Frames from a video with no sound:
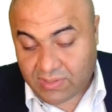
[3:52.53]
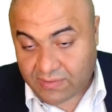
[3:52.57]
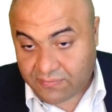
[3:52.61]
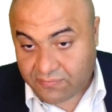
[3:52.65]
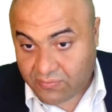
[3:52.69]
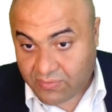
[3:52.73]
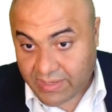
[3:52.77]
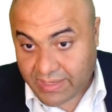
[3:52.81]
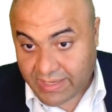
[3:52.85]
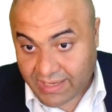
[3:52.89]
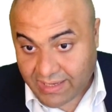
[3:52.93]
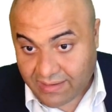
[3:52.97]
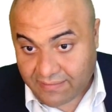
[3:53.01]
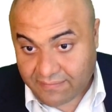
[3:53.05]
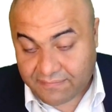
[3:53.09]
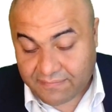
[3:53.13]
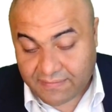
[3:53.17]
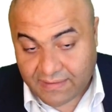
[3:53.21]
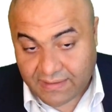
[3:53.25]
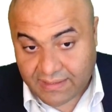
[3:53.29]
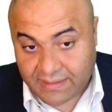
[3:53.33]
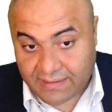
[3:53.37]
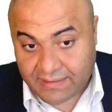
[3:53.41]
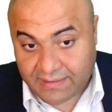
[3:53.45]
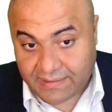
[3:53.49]
if we have
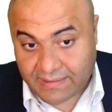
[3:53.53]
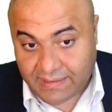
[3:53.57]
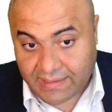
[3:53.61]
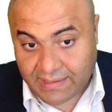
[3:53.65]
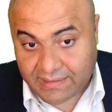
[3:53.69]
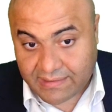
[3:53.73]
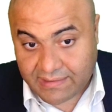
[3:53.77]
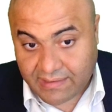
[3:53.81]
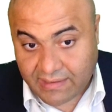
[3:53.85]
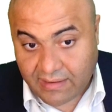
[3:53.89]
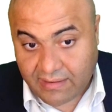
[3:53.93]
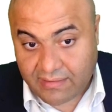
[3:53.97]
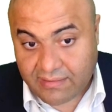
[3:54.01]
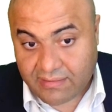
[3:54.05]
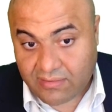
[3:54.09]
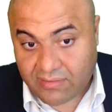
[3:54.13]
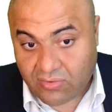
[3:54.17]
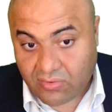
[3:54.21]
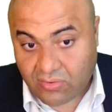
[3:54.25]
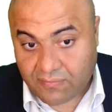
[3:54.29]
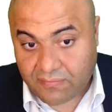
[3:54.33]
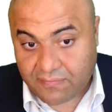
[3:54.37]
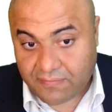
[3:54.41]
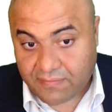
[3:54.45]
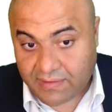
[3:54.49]
a kernel
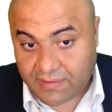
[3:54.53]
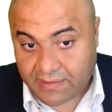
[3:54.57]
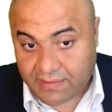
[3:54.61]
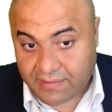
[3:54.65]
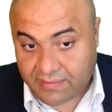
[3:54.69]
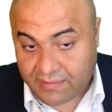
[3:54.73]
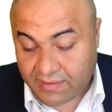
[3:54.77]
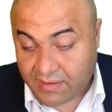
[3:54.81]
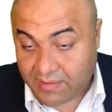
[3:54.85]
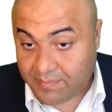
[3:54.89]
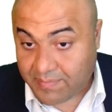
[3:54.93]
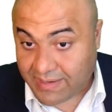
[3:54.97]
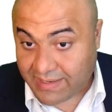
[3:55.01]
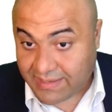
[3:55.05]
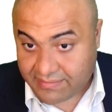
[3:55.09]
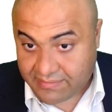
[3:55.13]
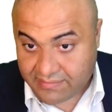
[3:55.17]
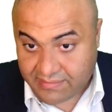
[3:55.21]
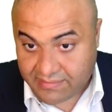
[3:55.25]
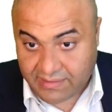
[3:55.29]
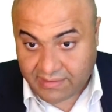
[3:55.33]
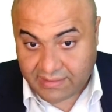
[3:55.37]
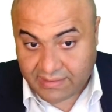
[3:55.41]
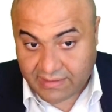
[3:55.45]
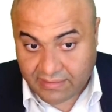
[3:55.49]
of a
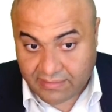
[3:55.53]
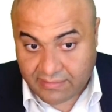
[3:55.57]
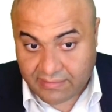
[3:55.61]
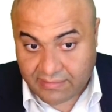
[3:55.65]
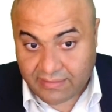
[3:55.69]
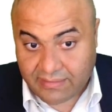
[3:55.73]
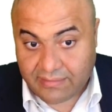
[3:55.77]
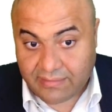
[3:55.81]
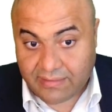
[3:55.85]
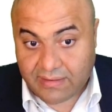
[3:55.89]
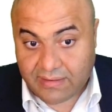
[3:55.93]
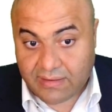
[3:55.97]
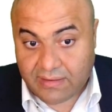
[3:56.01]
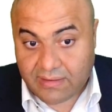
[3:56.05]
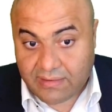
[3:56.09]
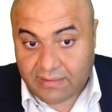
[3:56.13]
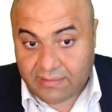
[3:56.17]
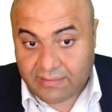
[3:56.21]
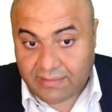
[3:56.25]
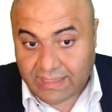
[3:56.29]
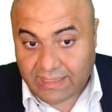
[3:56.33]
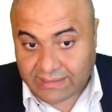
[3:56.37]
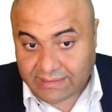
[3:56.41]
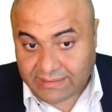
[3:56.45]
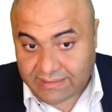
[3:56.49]
3x3 kernel
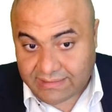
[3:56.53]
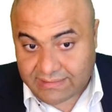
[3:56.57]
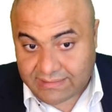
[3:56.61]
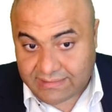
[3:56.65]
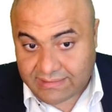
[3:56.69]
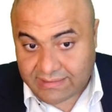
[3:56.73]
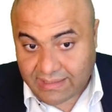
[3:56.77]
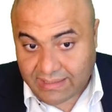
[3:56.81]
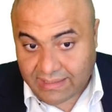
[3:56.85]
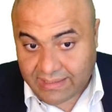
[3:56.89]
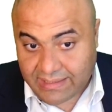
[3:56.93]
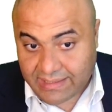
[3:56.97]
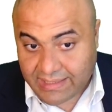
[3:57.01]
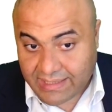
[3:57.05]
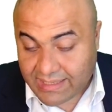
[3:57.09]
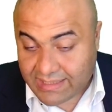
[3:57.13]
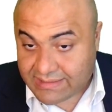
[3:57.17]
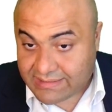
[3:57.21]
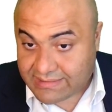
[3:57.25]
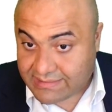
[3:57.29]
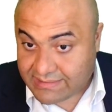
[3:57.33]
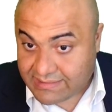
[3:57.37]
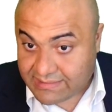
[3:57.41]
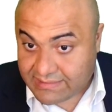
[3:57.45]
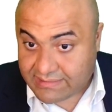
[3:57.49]
that is
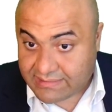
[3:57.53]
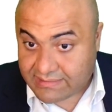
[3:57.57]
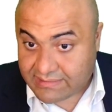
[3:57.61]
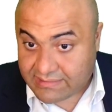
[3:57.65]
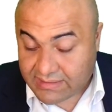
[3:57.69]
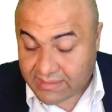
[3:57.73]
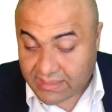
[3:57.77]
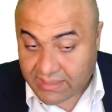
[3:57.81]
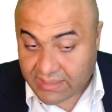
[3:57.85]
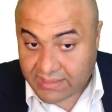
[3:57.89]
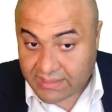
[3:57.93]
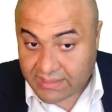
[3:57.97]
has this